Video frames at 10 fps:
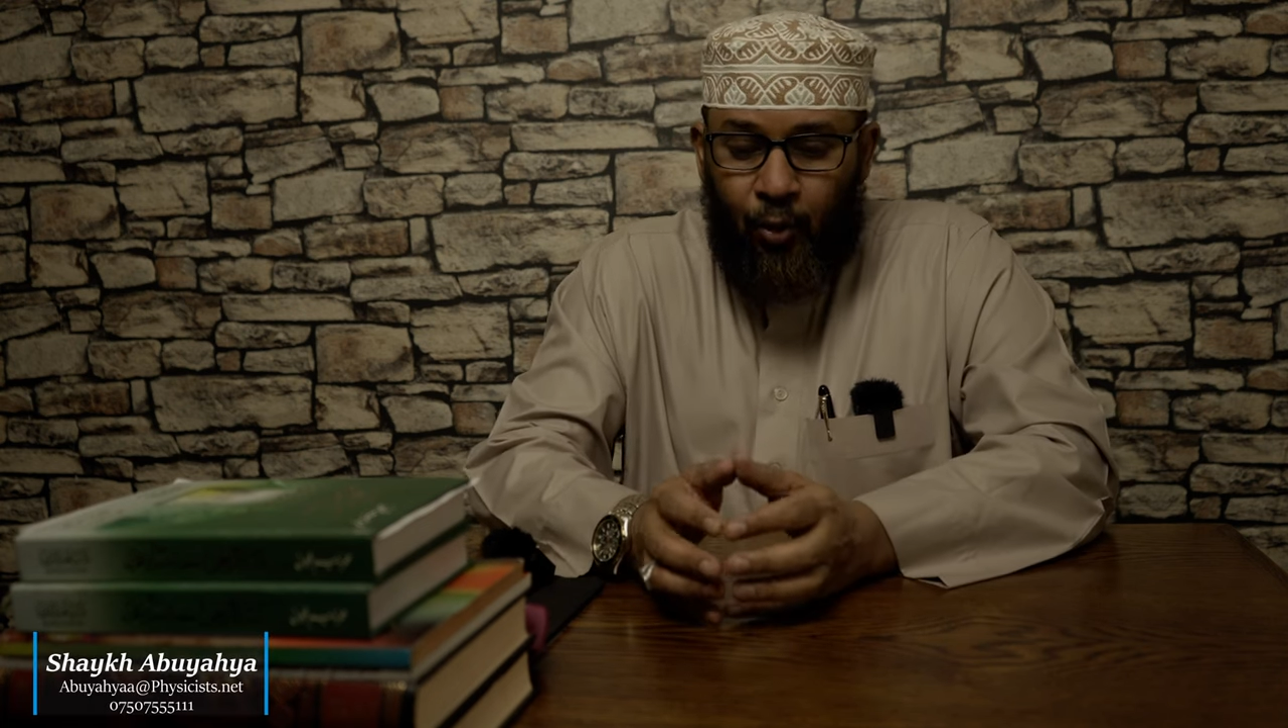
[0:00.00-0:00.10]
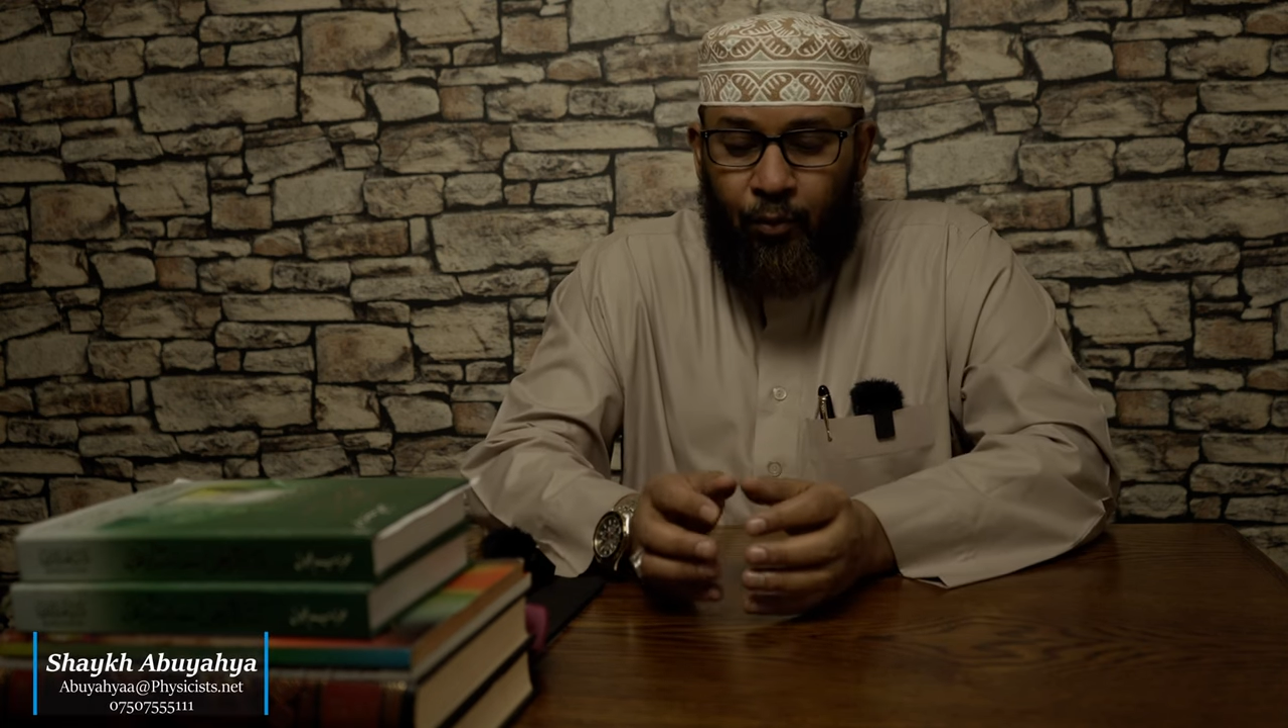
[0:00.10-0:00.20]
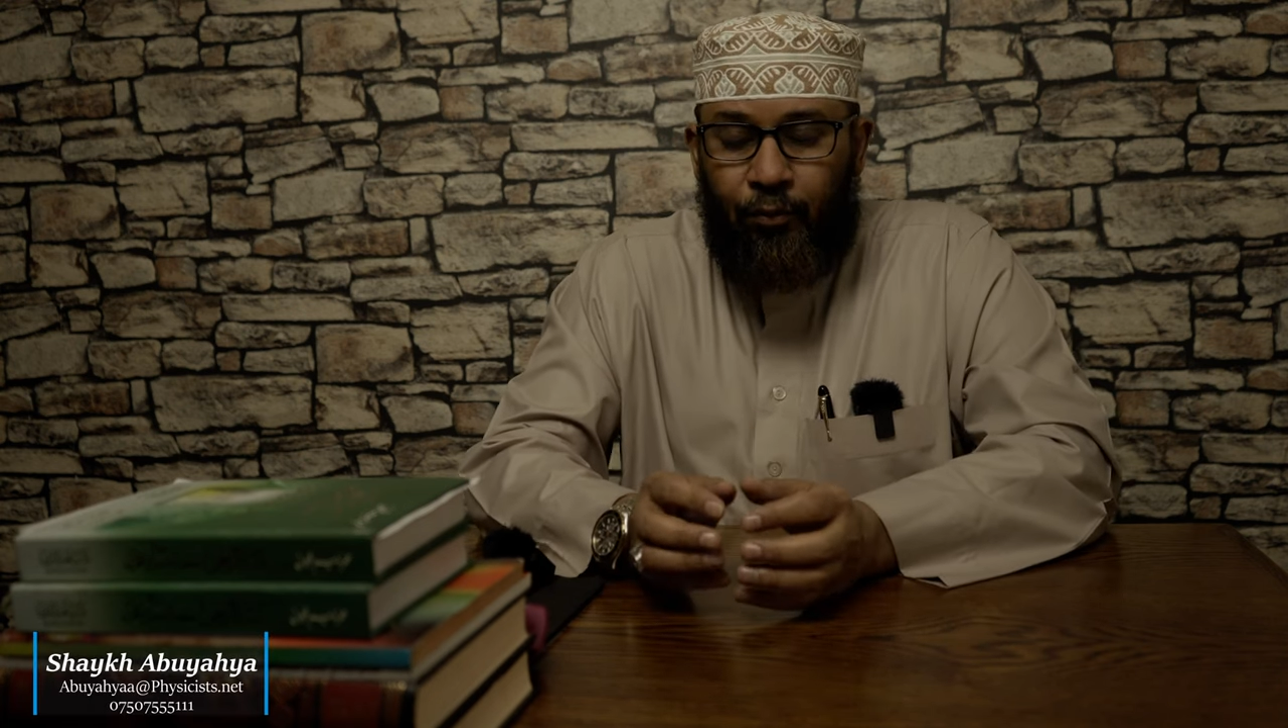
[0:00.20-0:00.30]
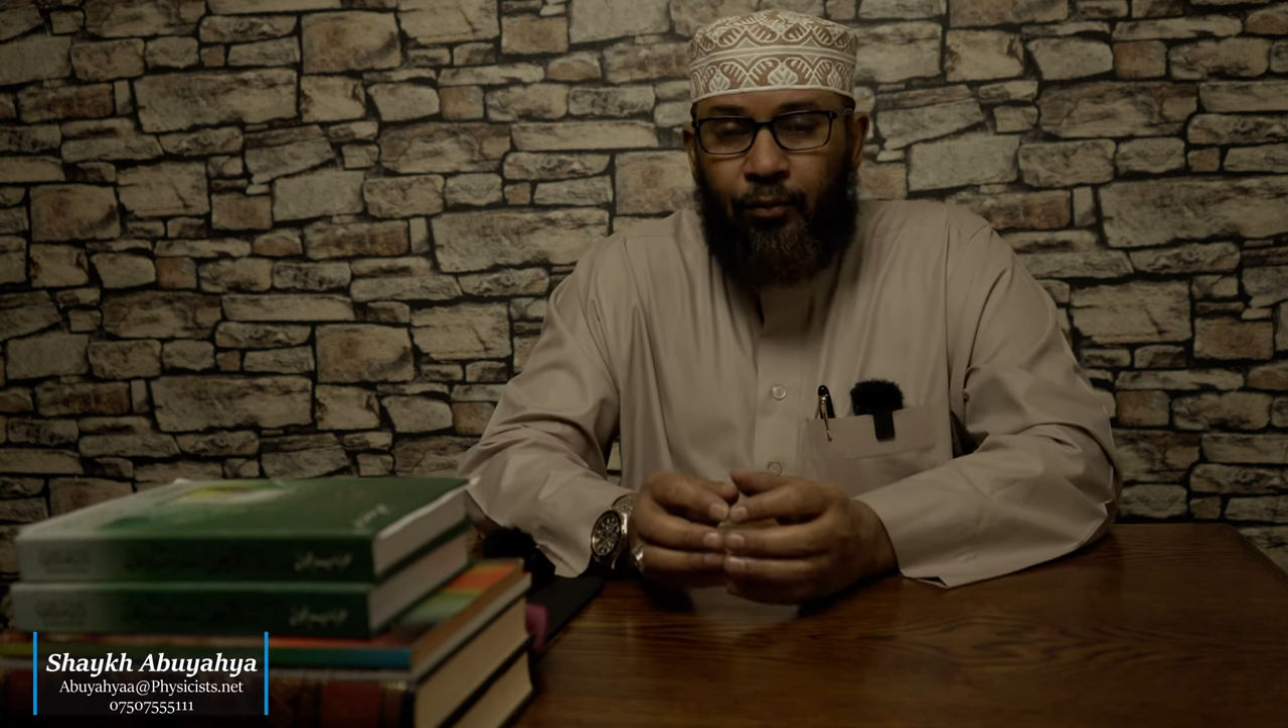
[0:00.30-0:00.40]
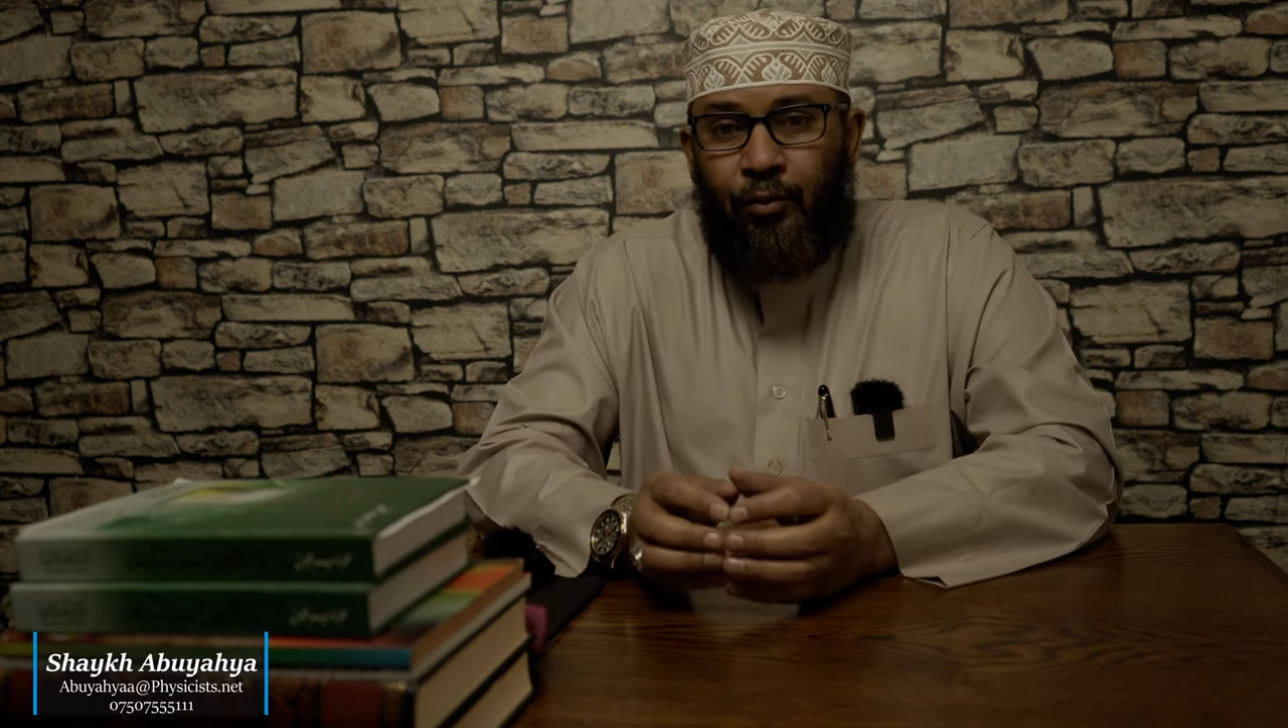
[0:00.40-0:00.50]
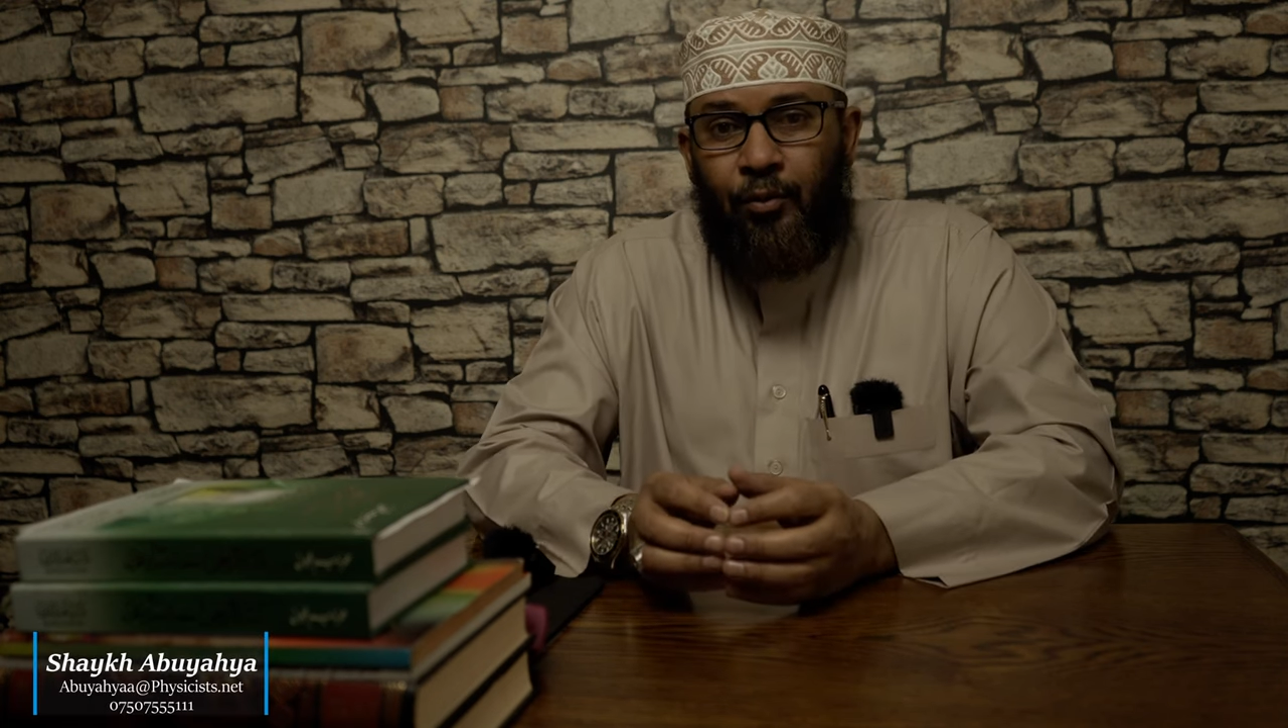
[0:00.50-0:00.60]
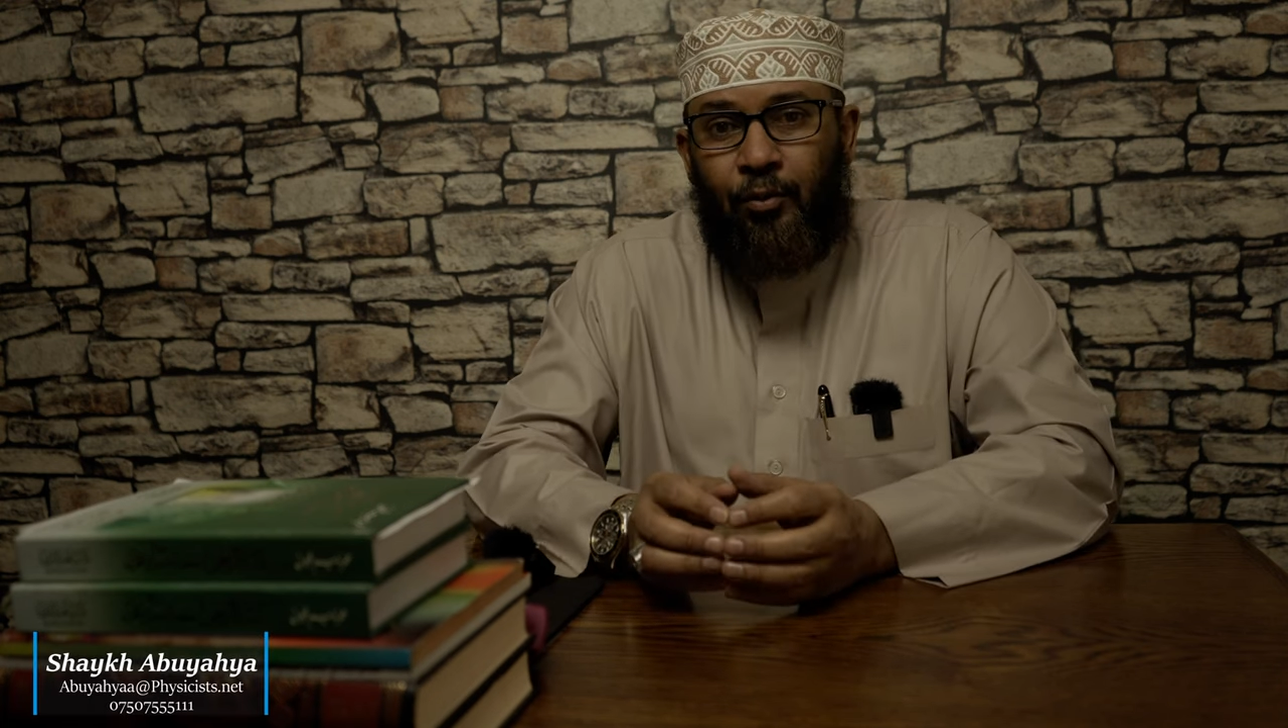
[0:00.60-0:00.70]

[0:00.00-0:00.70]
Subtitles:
of